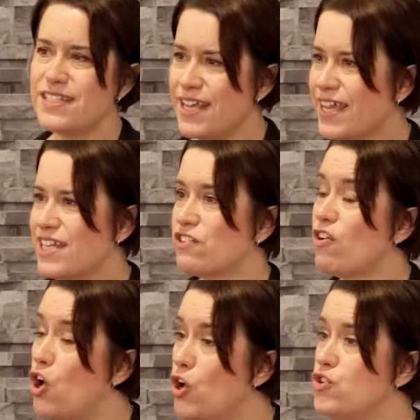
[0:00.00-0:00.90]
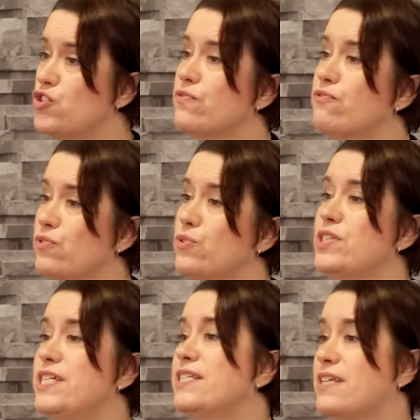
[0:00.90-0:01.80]
tickets are
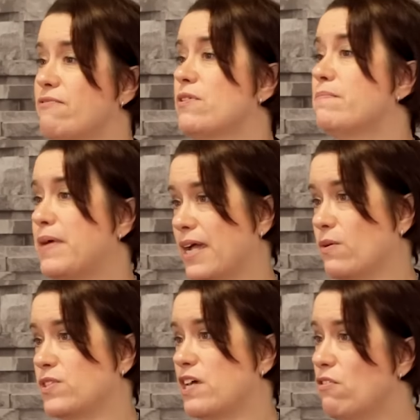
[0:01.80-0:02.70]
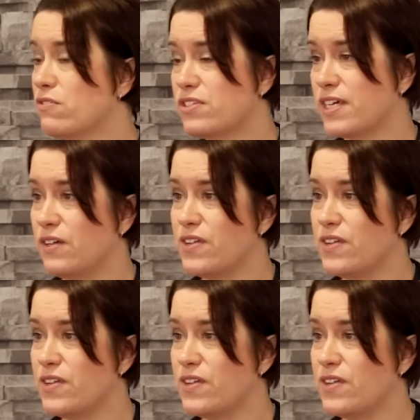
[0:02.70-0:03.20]
£147. They're on sale